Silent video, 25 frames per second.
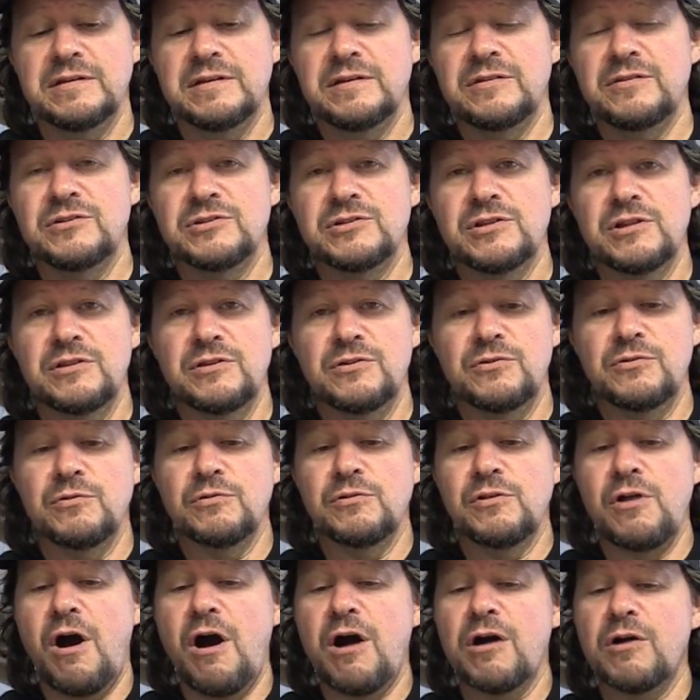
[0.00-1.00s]
There's a little
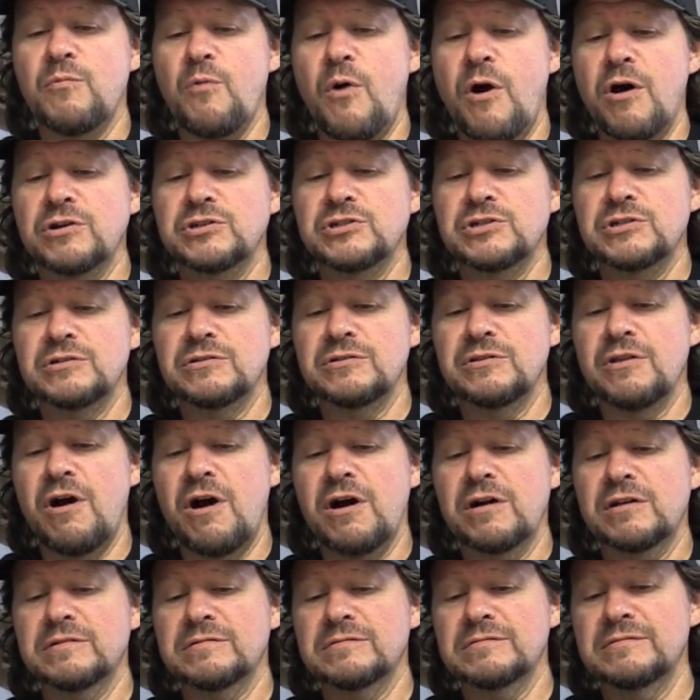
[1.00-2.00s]
lock
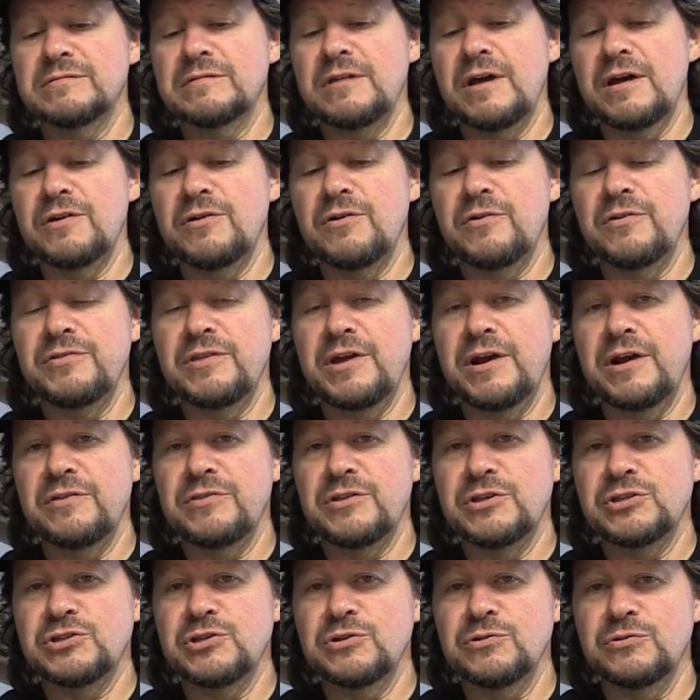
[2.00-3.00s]
nut on there
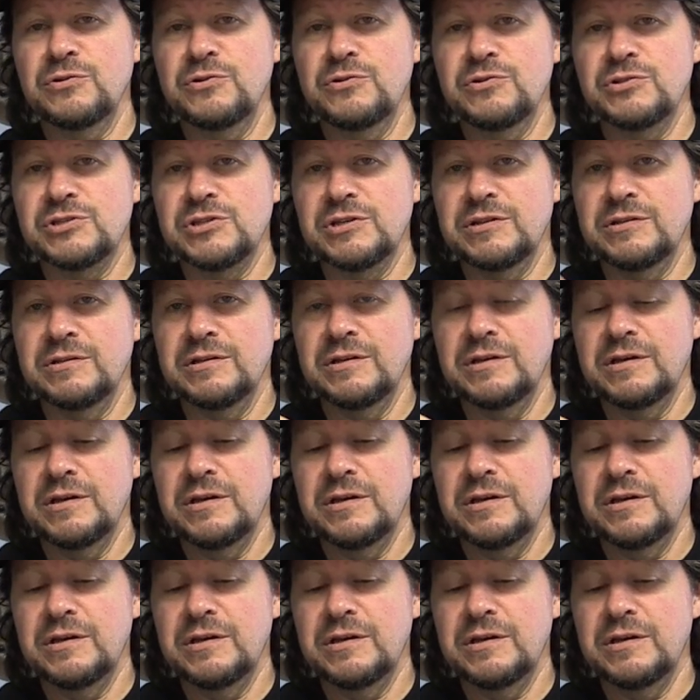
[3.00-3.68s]
that you loosen.